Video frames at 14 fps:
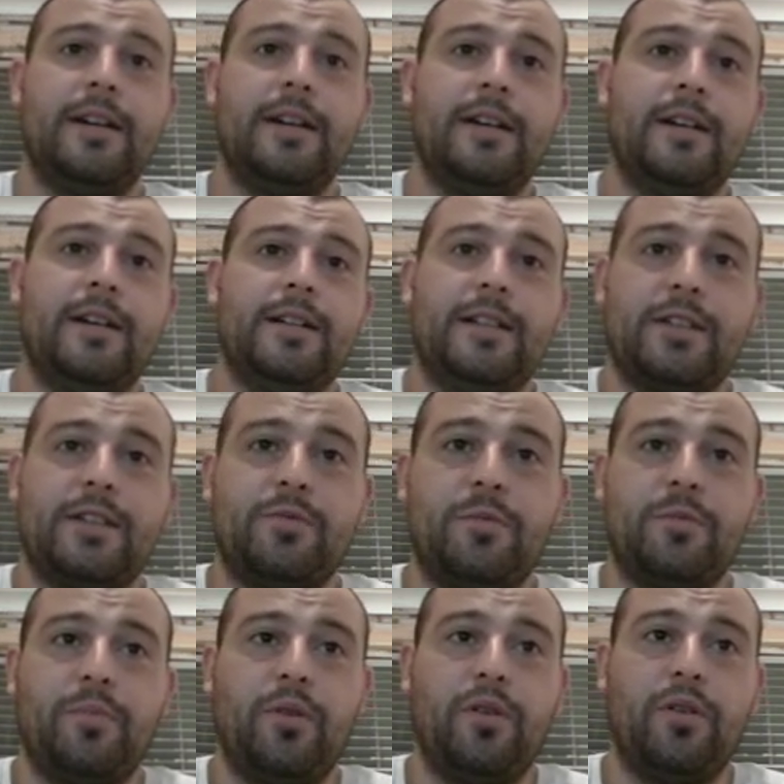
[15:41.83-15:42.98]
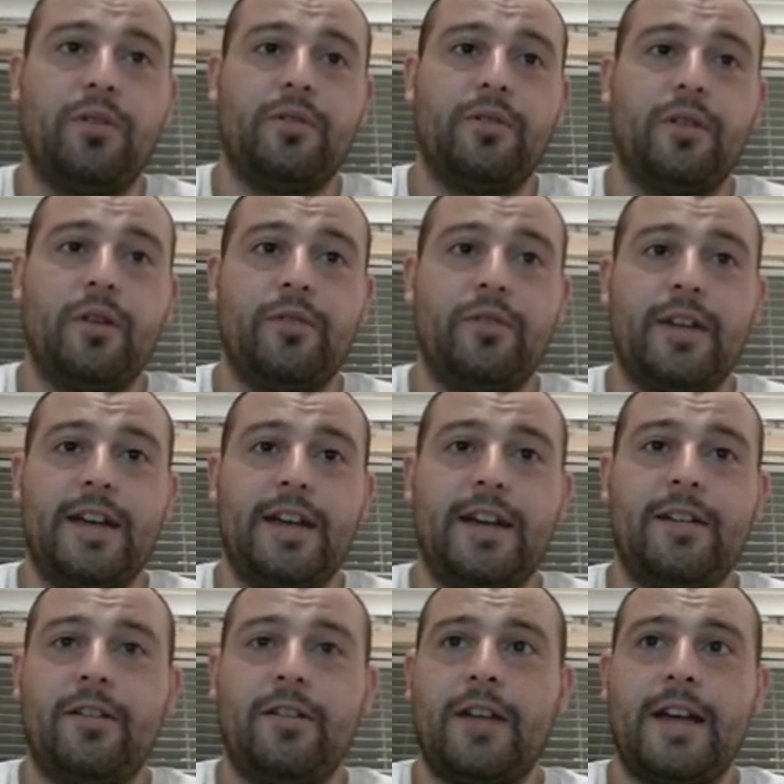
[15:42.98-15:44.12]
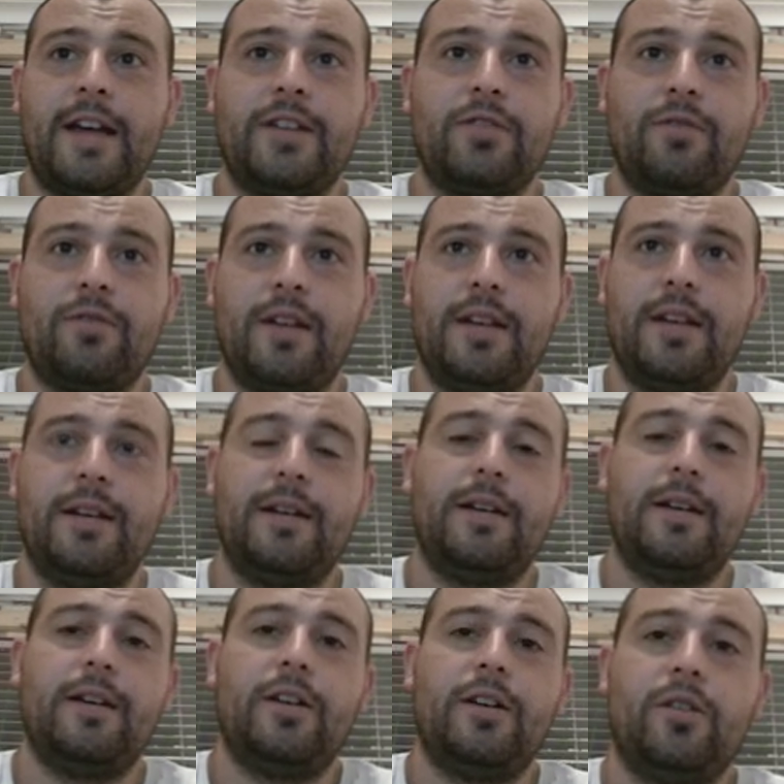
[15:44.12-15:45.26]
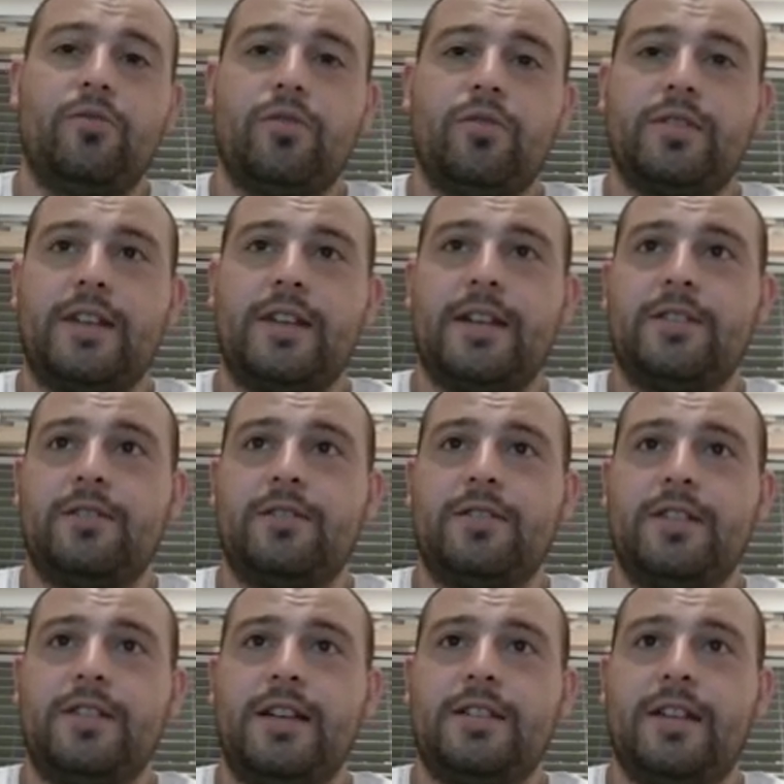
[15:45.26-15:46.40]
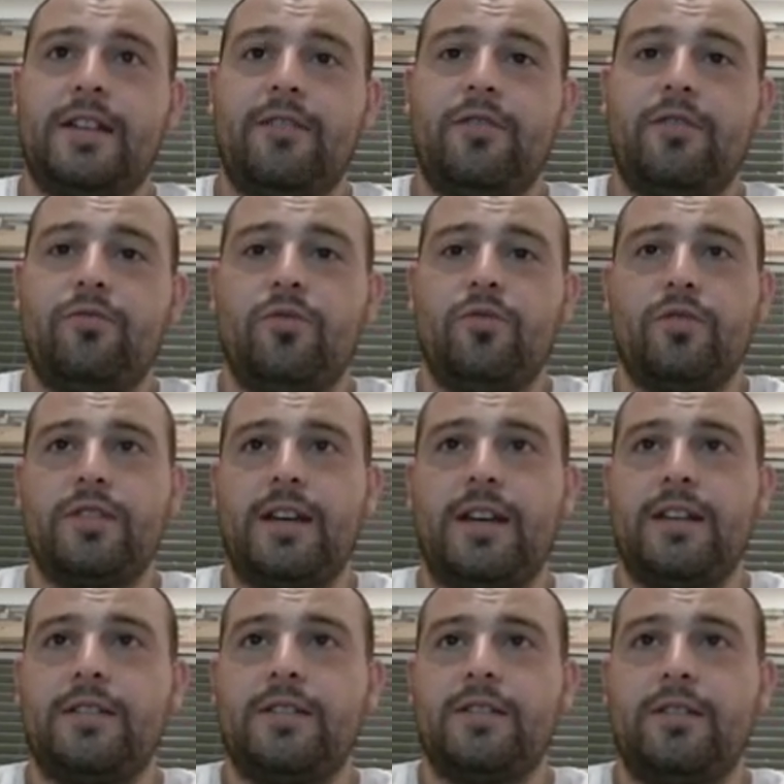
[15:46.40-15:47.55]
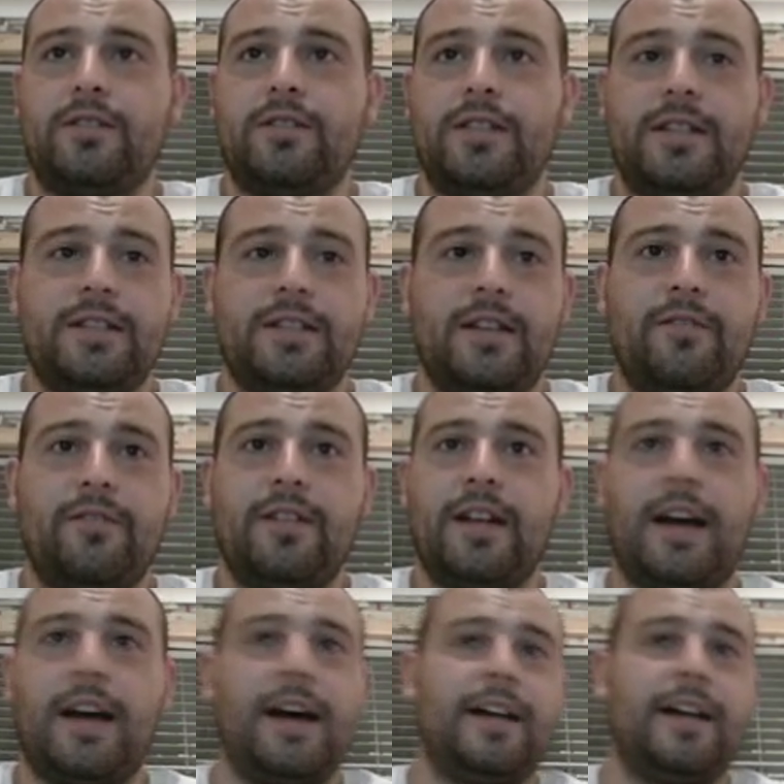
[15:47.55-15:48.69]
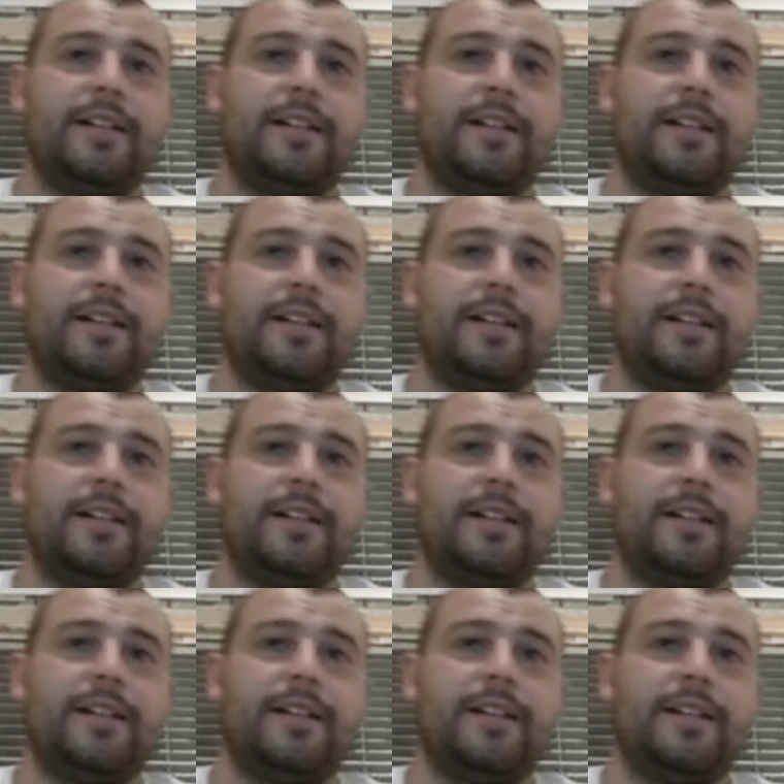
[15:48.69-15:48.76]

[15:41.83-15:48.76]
desperate pawn over here on h3. Rook takes on c7, rook takes on c7, and